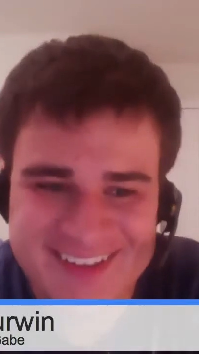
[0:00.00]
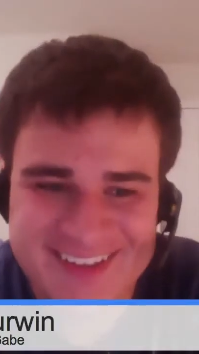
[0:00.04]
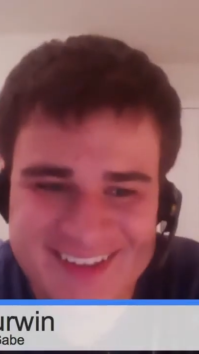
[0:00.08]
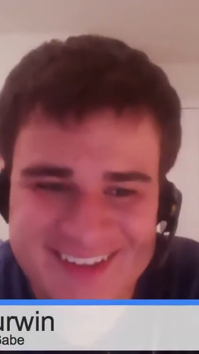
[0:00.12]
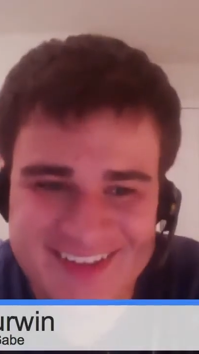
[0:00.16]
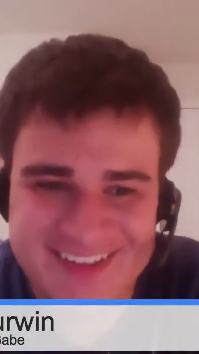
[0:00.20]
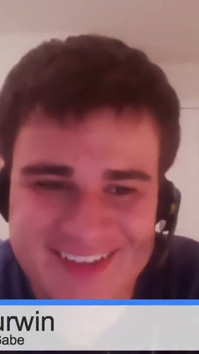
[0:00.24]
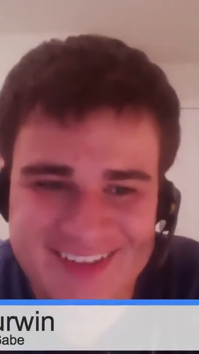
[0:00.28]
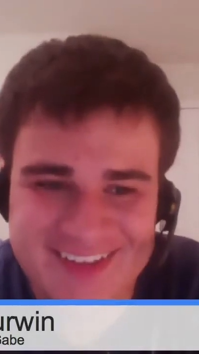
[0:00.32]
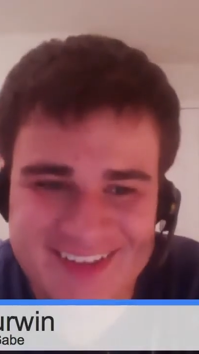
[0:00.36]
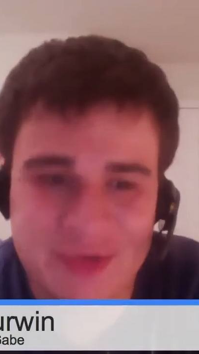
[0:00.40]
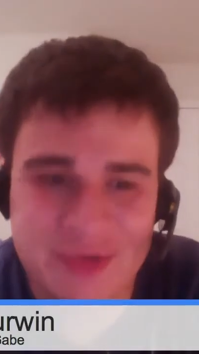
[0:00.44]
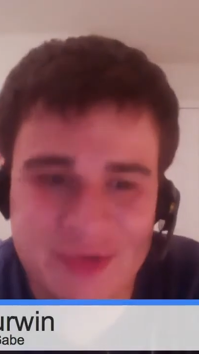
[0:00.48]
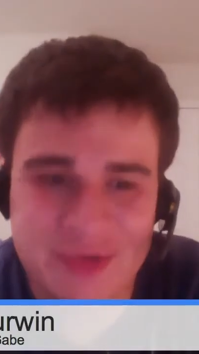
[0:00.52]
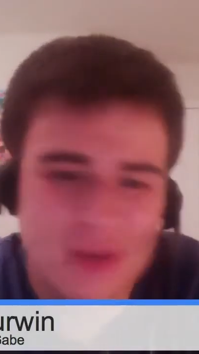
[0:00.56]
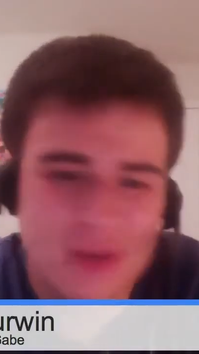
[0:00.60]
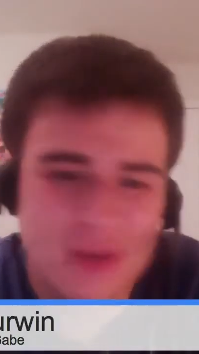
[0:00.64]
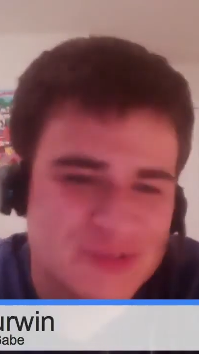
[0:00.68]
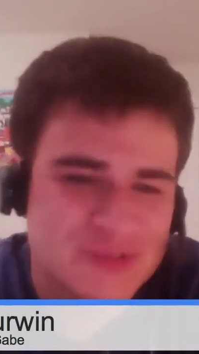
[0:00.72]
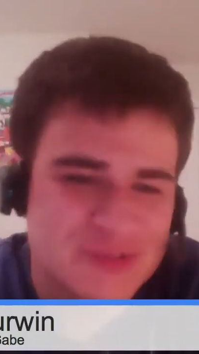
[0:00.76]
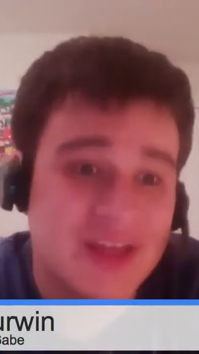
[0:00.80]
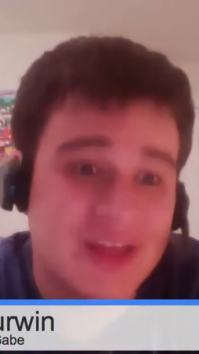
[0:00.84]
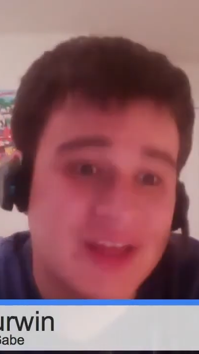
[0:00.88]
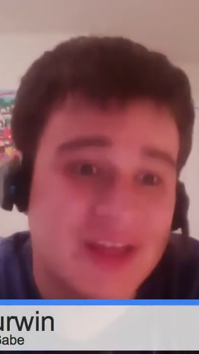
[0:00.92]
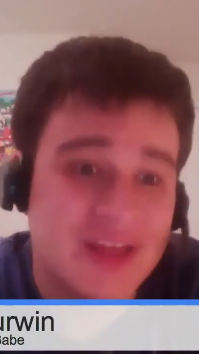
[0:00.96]
Yeah, well,
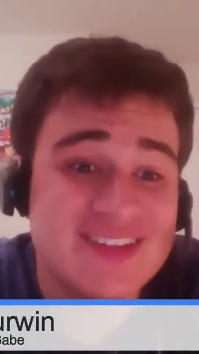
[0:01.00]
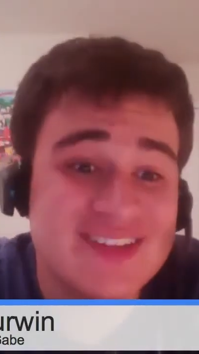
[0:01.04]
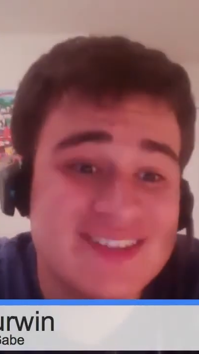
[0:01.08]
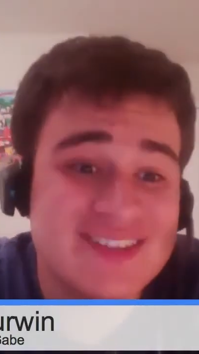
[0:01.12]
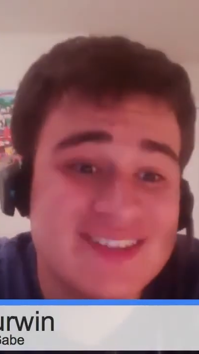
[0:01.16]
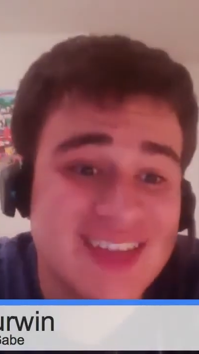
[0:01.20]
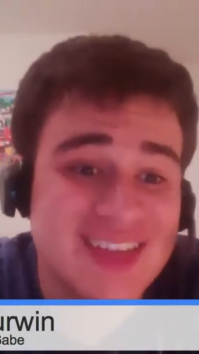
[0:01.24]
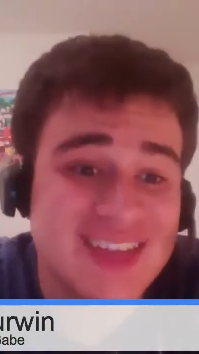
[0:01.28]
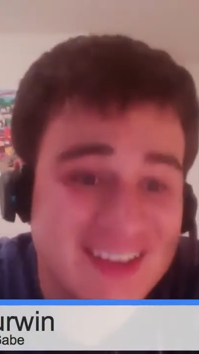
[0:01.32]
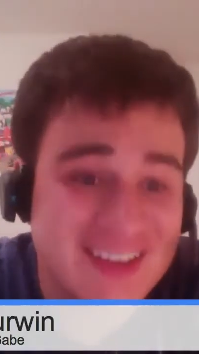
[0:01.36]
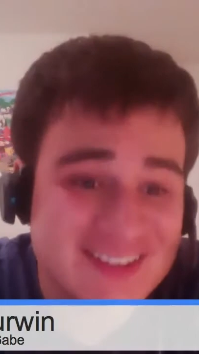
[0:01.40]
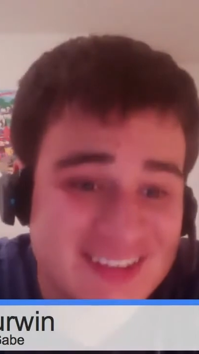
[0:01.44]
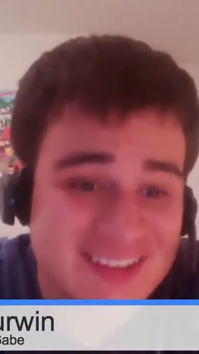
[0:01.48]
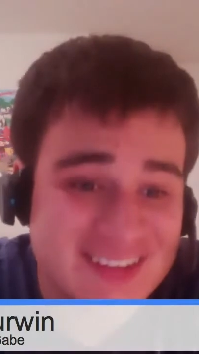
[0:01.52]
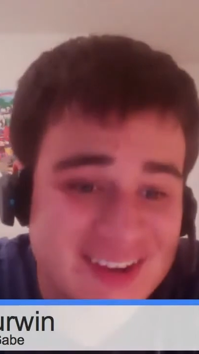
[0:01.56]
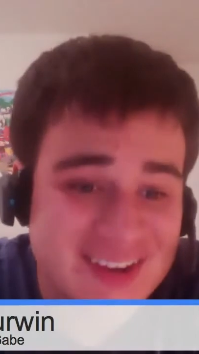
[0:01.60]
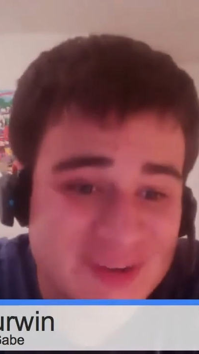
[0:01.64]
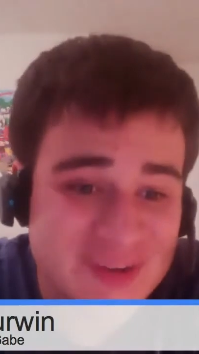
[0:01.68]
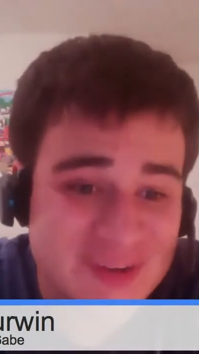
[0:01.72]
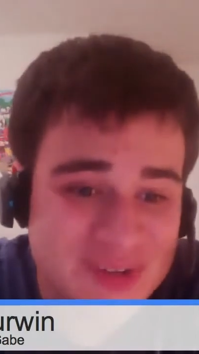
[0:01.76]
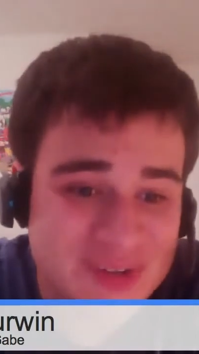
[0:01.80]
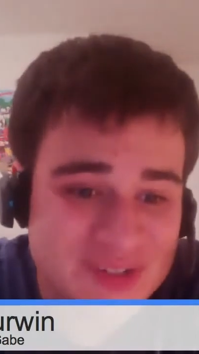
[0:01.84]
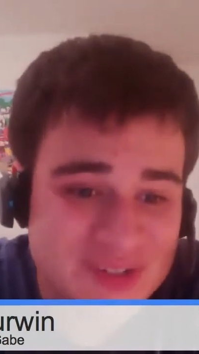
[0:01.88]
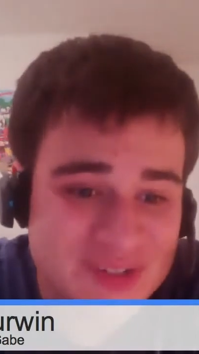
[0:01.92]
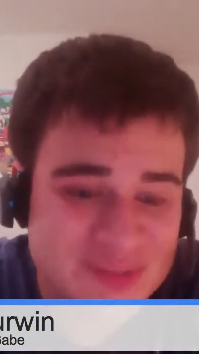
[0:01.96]
I didn't say it because I
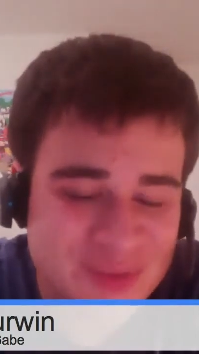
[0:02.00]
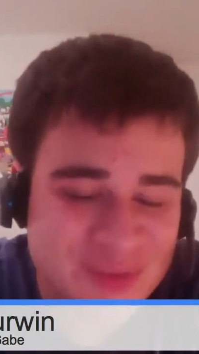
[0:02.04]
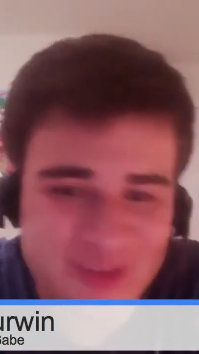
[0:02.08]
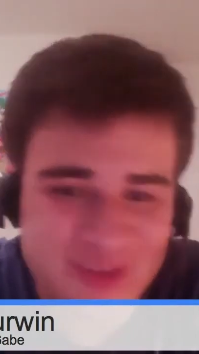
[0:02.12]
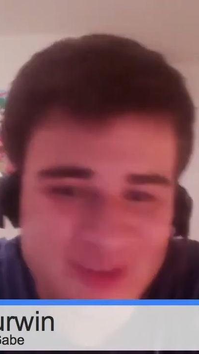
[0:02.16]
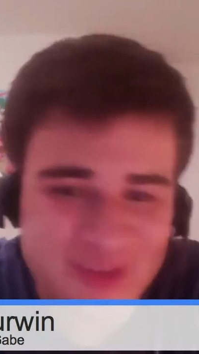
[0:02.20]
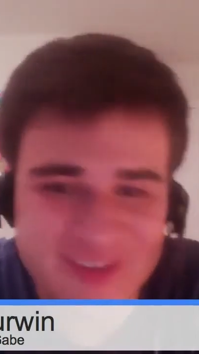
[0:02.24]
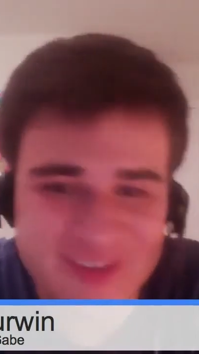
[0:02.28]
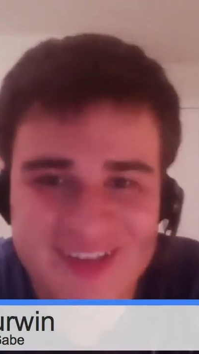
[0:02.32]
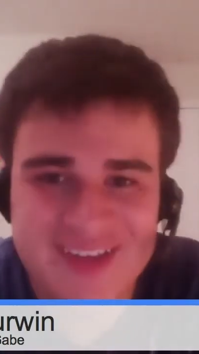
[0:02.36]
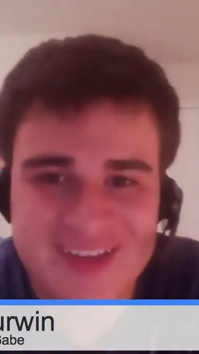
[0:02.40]
didn't want to spoil it.